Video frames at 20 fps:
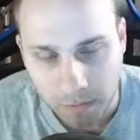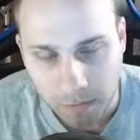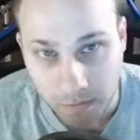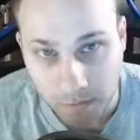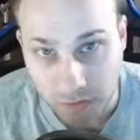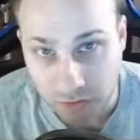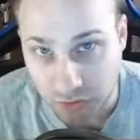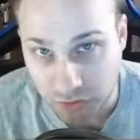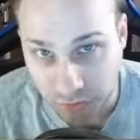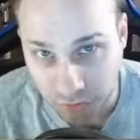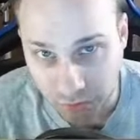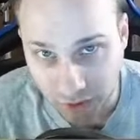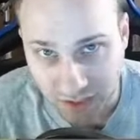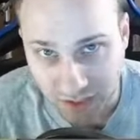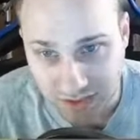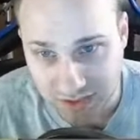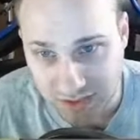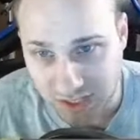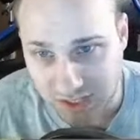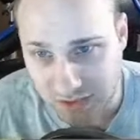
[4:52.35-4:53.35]
So
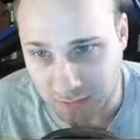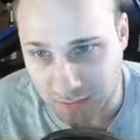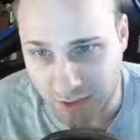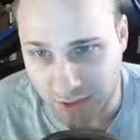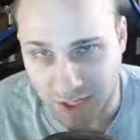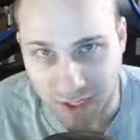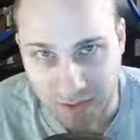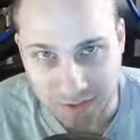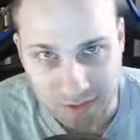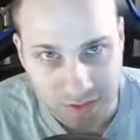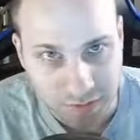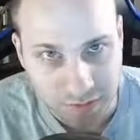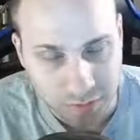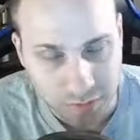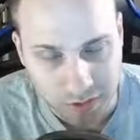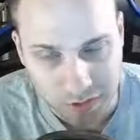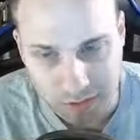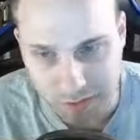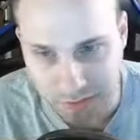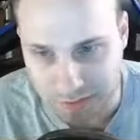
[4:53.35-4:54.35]
surprise and not surprise. This
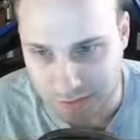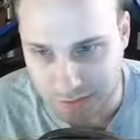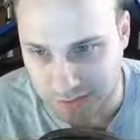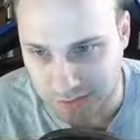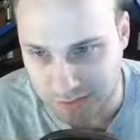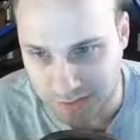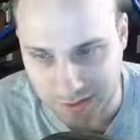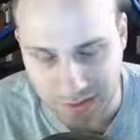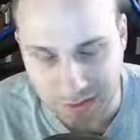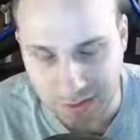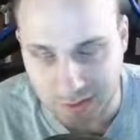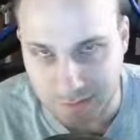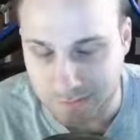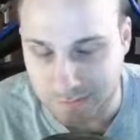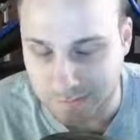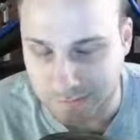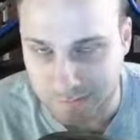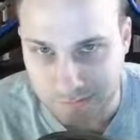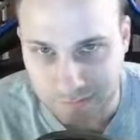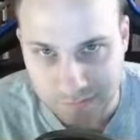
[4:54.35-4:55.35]
one's, you know,
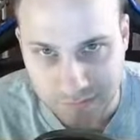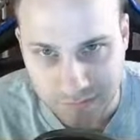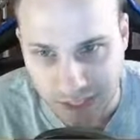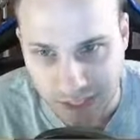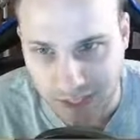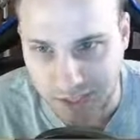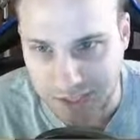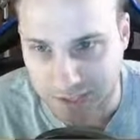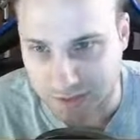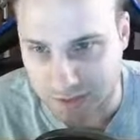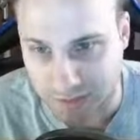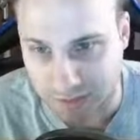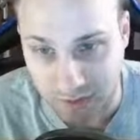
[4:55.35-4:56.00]
kind of easy.